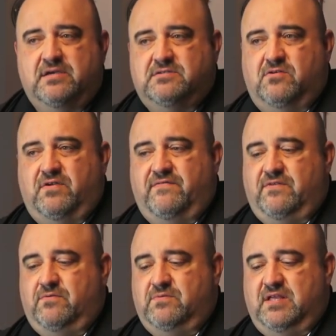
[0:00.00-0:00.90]
So if
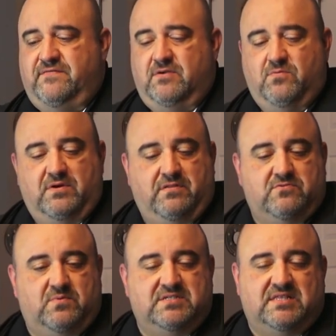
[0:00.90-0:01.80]
you if you're one of
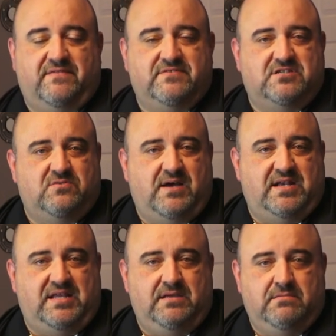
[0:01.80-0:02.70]
the ones that loves the two I
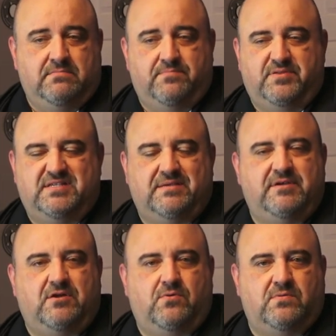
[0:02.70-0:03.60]
D, please let
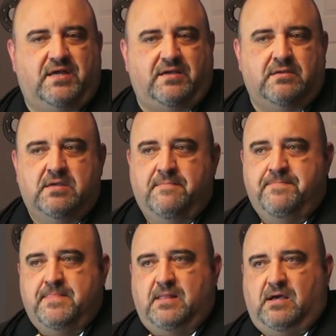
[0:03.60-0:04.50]
me know like
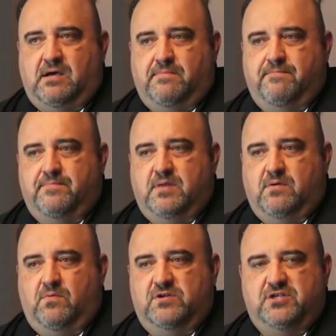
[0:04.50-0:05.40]
um,
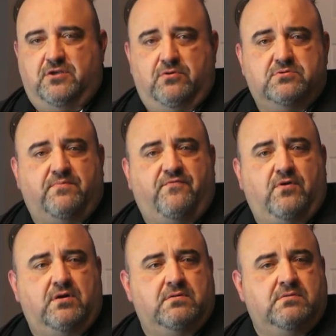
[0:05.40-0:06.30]
what you use them for.